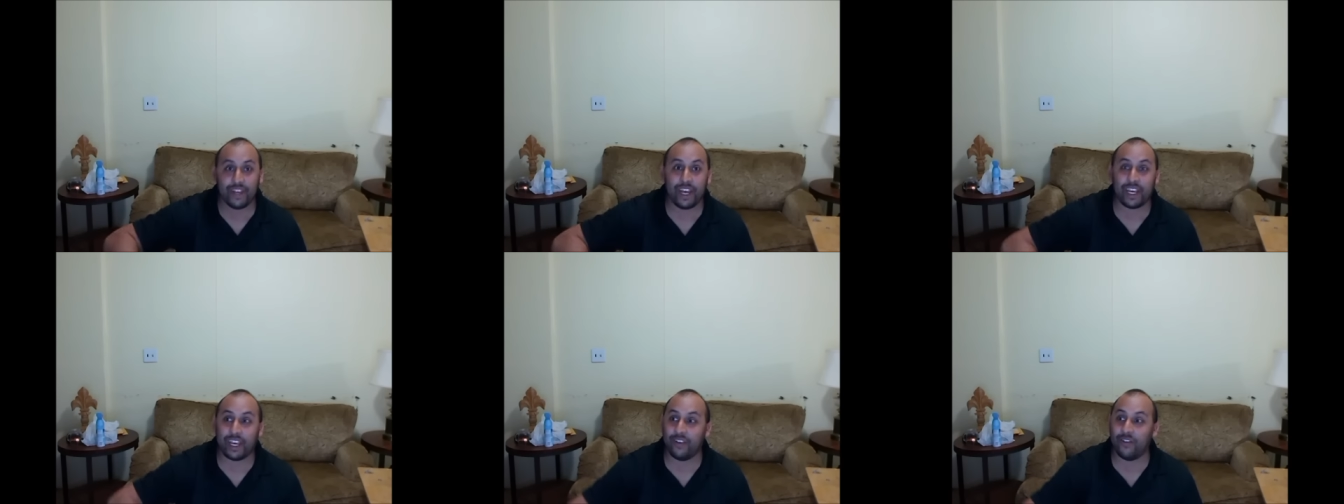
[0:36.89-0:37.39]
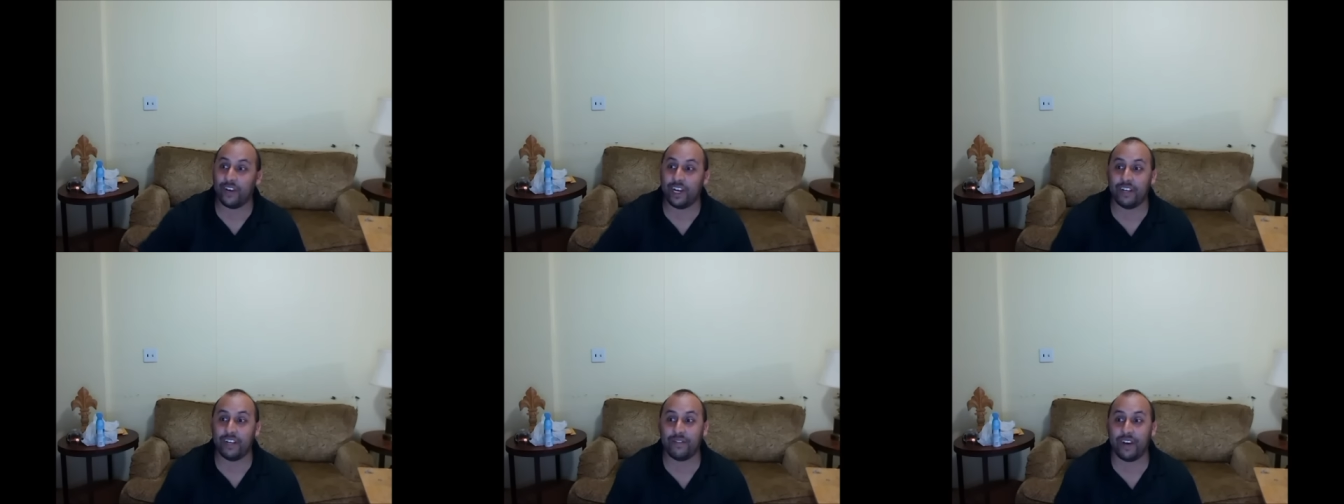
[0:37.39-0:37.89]
I can't
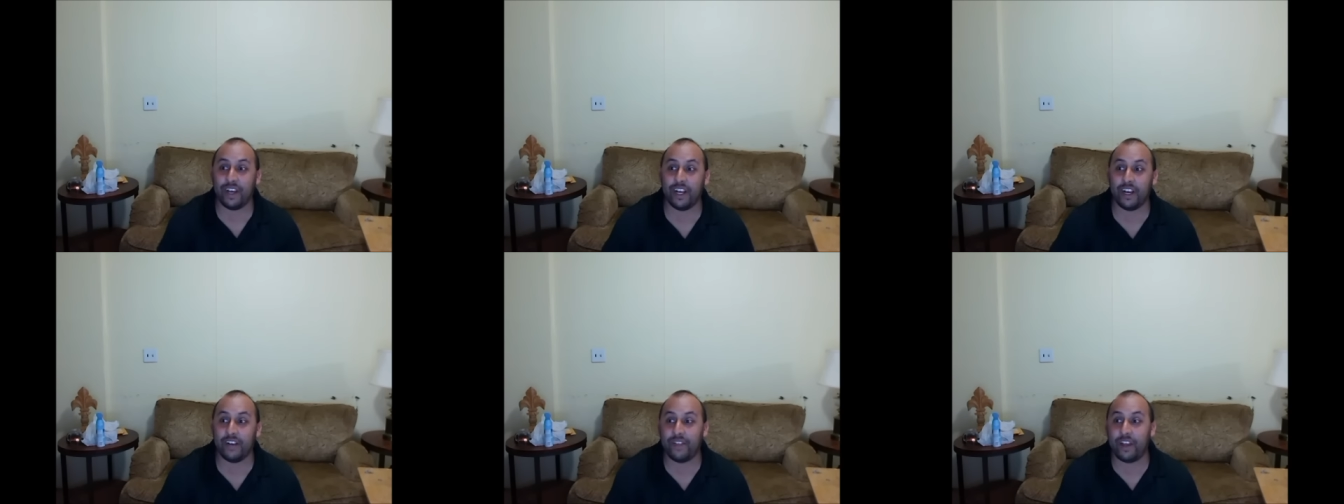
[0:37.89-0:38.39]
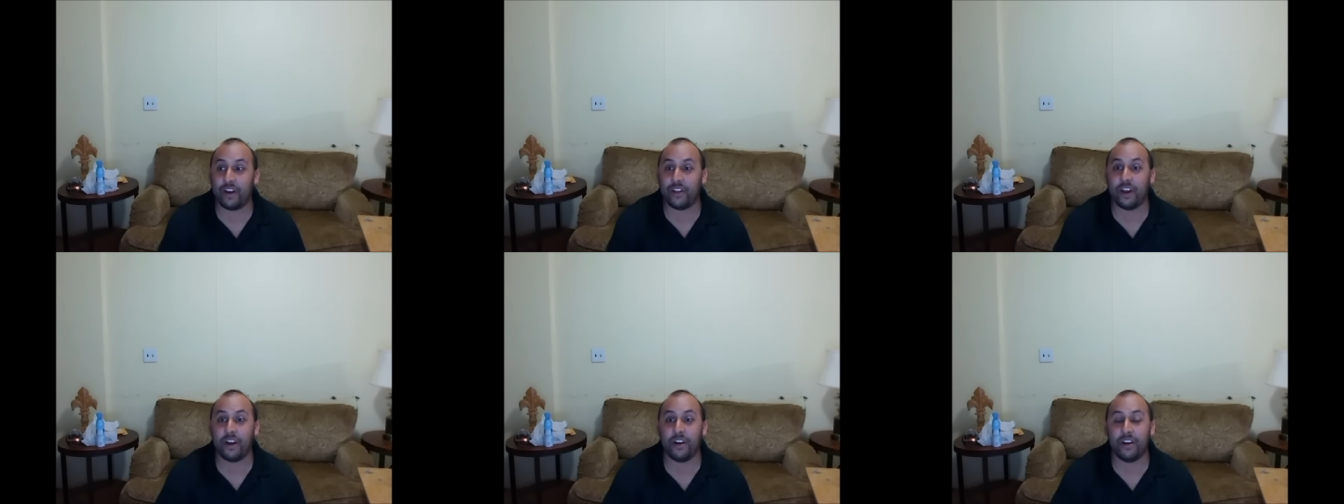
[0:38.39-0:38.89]
wait to find out if they're
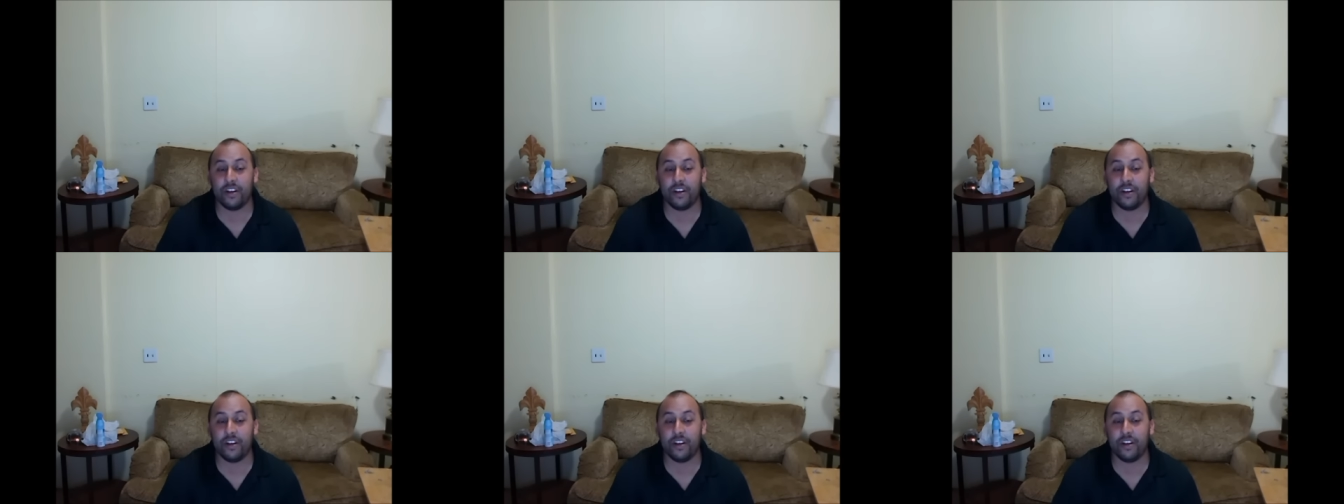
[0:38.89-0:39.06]
there.